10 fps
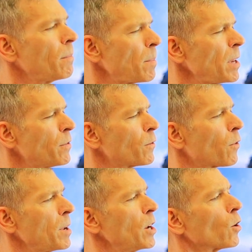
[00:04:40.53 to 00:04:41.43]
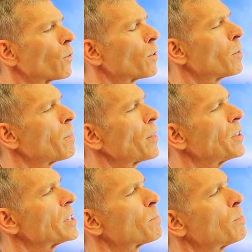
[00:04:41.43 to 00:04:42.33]
maybe even from here, from about
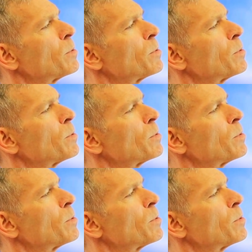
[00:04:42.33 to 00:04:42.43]
this,